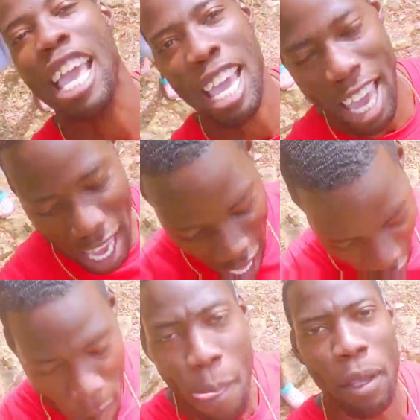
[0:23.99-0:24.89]

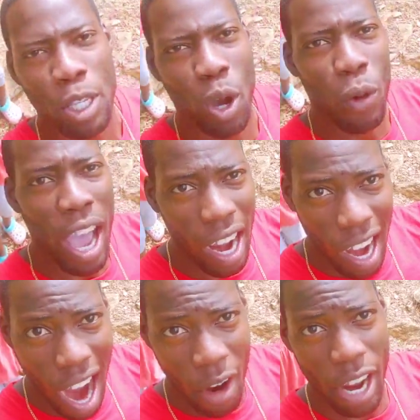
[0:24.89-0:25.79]
Yeah. So we are
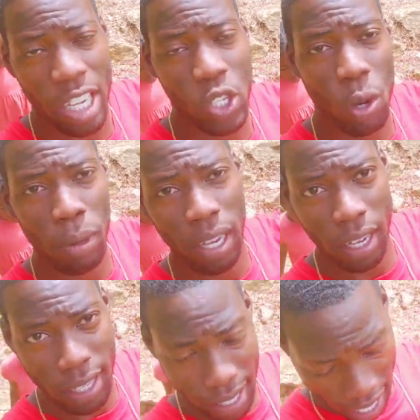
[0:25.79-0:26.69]
correct some
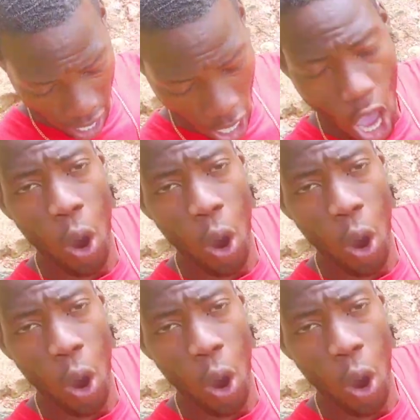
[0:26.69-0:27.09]
little thing